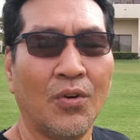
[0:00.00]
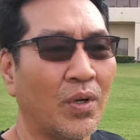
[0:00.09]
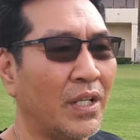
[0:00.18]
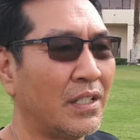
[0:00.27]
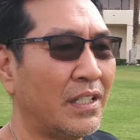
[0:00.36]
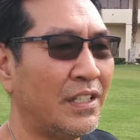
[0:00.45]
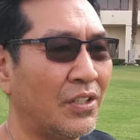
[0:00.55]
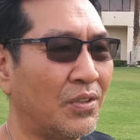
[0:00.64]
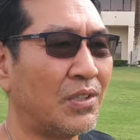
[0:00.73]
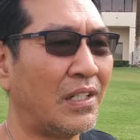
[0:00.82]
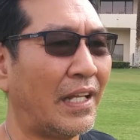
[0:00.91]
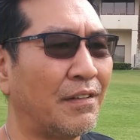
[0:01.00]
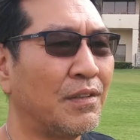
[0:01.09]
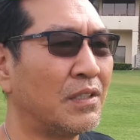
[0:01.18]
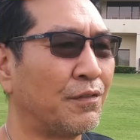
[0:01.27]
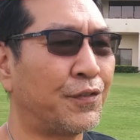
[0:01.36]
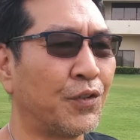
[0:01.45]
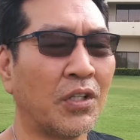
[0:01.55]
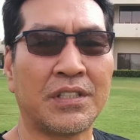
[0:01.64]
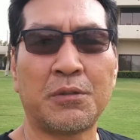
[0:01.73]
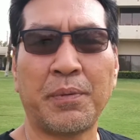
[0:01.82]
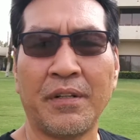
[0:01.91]
when you know like the fruit of
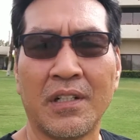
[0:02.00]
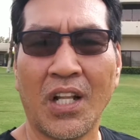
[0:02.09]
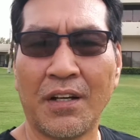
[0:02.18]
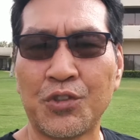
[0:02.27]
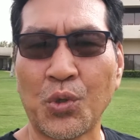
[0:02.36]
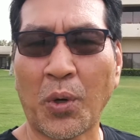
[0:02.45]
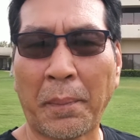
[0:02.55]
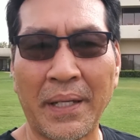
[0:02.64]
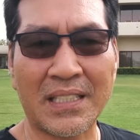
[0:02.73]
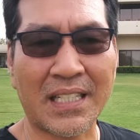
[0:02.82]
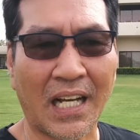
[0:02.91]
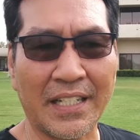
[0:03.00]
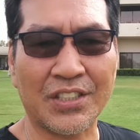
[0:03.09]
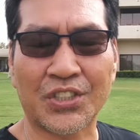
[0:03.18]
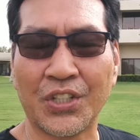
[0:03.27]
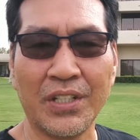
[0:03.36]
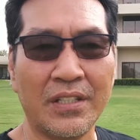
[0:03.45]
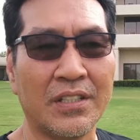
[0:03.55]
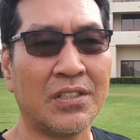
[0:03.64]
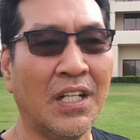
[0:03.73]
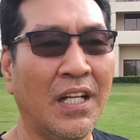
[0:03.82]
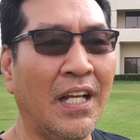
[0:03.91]
the spirit love joy peace kindness
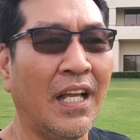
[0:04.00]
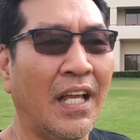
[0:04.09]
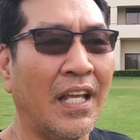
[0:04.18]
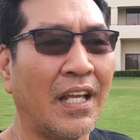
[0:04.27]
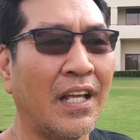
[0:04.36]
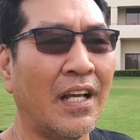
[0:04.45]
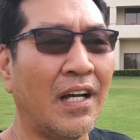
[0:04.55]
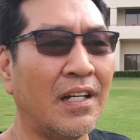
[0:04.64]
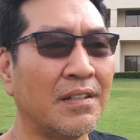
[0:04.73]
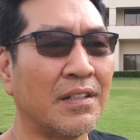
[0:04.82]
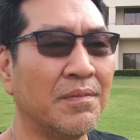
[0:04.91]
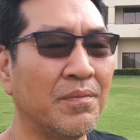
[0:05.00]
goodness uh,